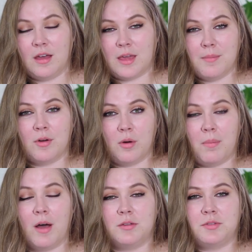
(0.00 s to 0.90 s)
a chemical
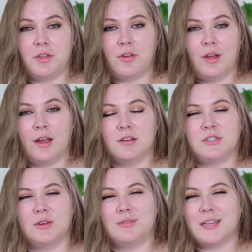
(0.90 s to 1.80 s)
bond within your hair
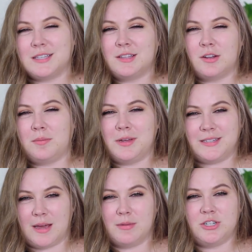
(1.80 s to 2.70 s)
so that's a little
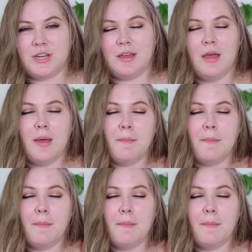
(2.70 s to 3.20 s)
bit damaging